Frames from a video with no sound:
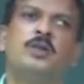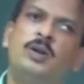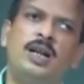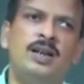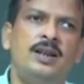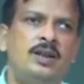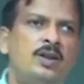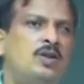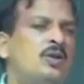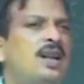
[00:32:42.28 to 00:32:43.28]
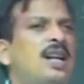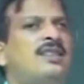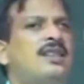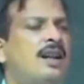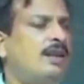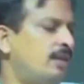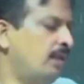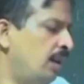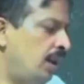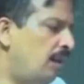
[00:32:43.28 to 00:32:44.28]
Okay. So, next class
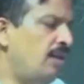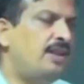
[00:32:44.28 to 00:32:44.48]
I will